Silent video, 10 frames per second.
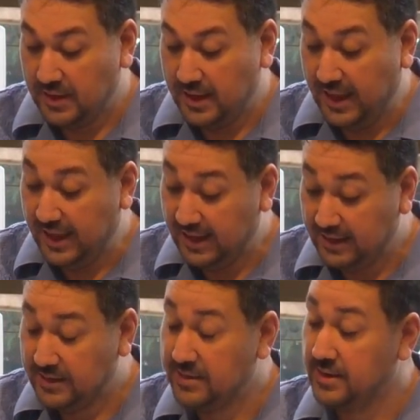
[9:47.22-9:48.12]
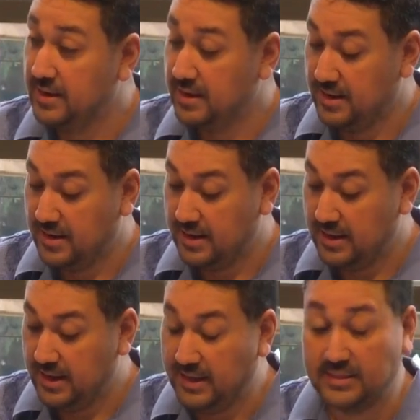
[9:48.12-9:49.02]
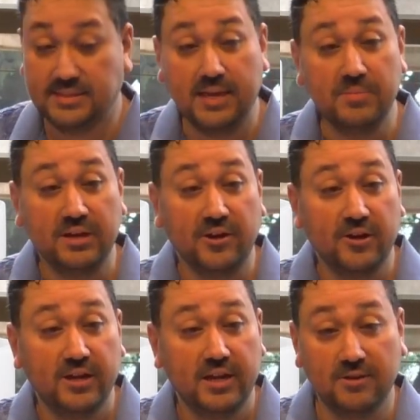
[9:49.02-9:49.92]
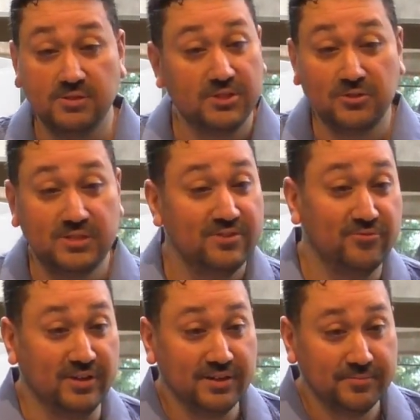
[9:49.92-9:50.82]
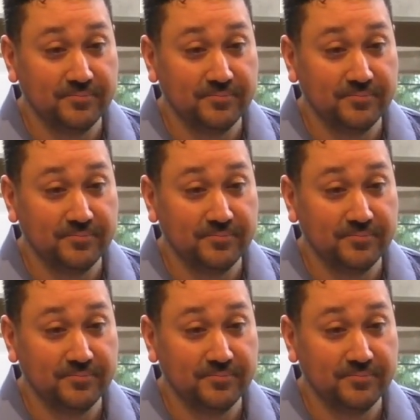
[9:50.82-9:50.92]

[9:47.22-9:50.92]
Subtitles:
And at the seminary, it was no different.